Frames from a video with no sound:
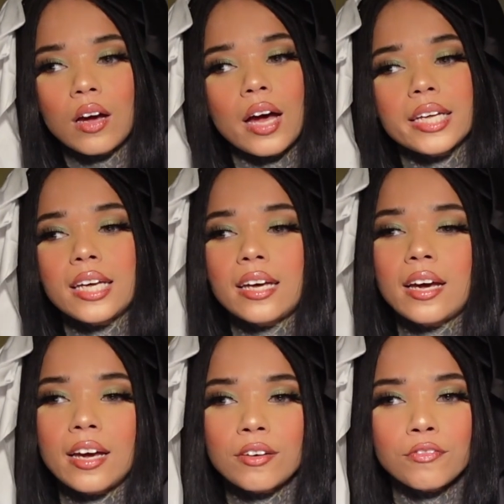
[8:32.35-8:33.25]
I
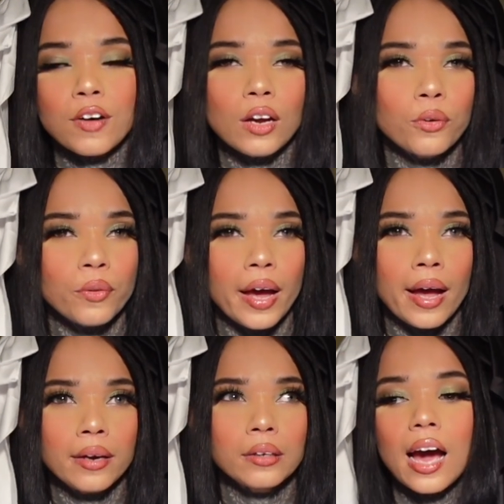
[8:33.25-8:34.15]
can't follow
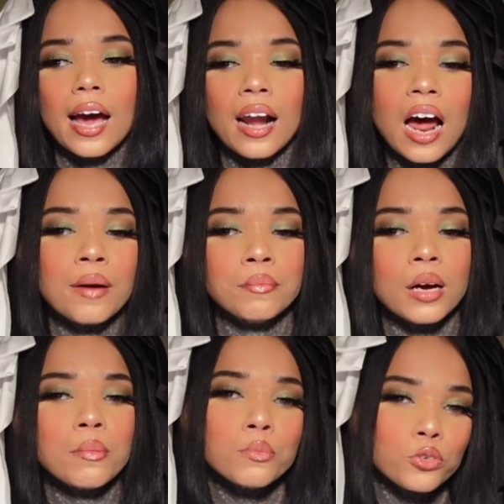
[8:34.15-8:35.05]
that. And
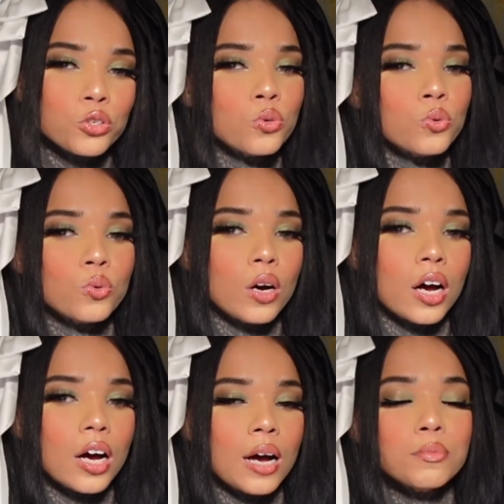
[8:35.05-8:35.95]
I'm too
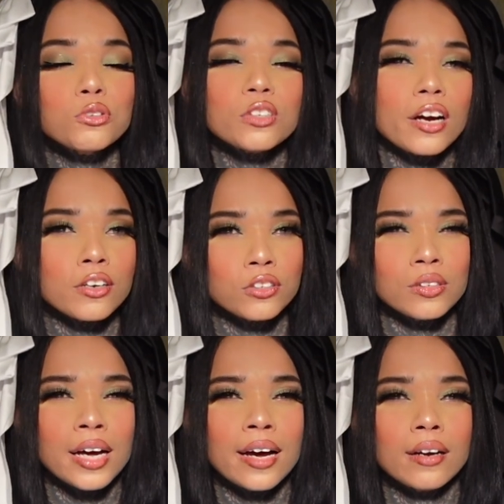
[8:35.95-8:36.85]
scared to do
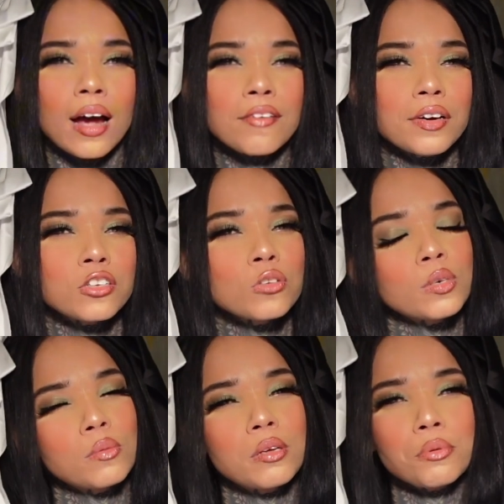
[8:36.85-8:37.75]
that. I've had too
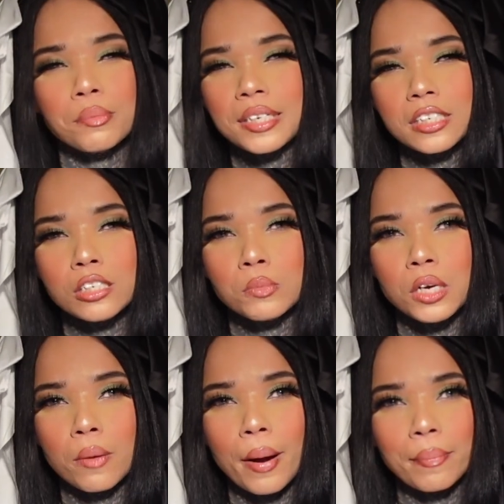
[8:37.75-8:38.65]
many people message me
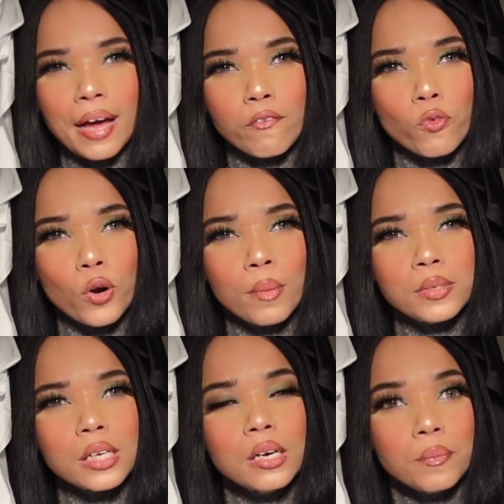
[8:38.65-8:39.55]
on my
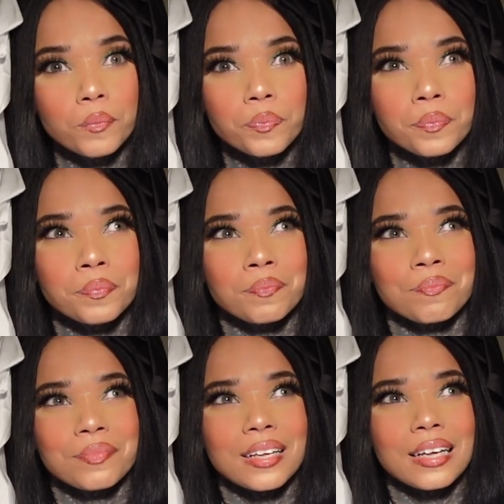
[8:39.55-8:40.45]
platforms
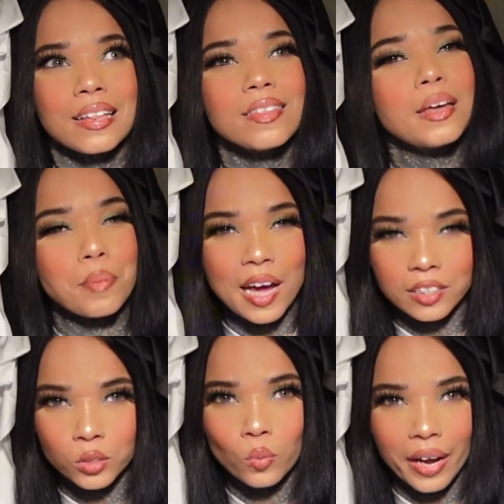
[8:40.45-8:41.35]
that
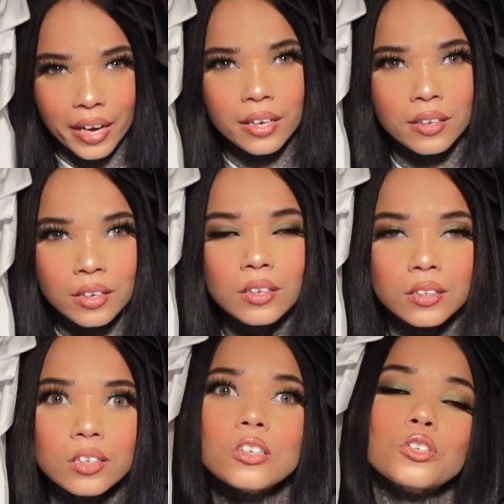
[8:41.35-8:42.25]
pass away
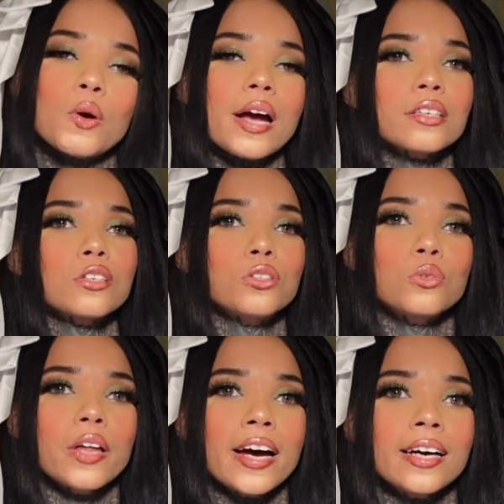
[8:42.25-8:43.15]
trying to
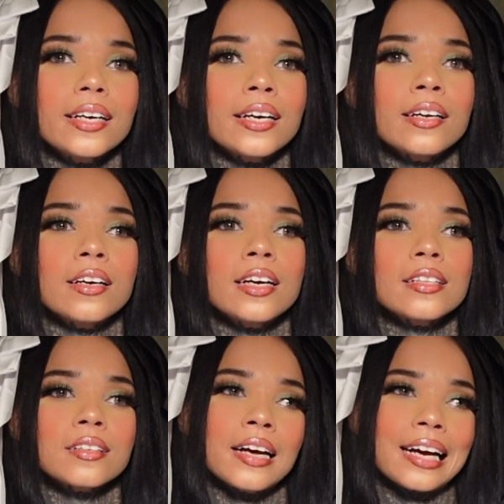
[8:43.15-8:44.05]
do that, and
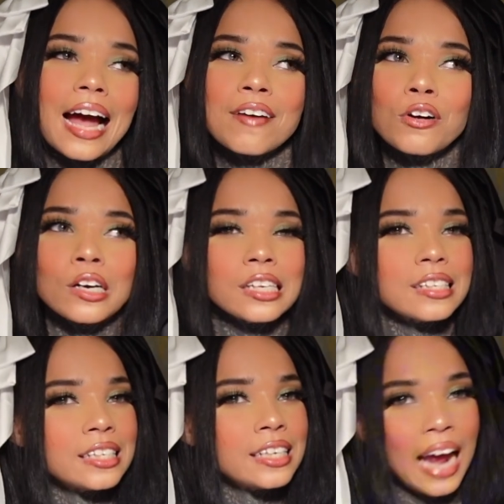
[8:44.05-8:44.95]
it's like, I've already
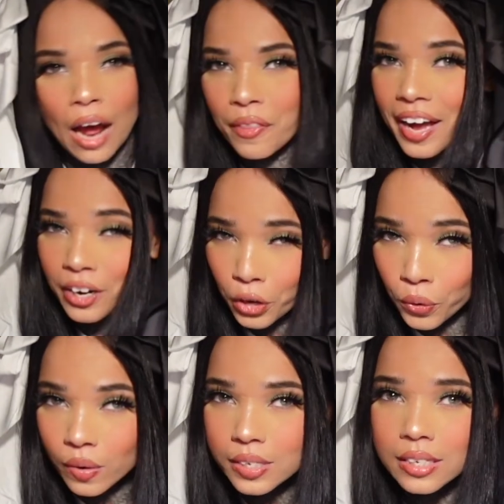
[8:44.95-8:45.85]
seen how that
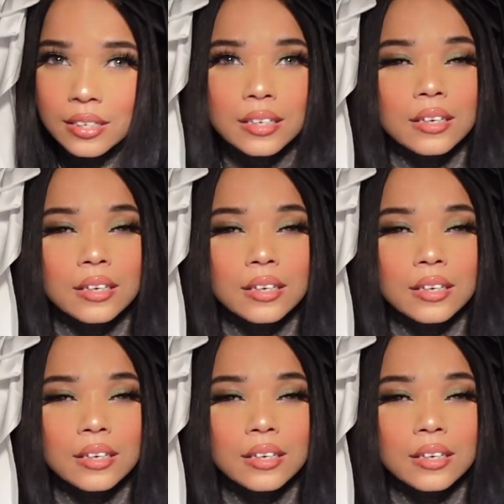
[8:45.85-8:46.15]
goes.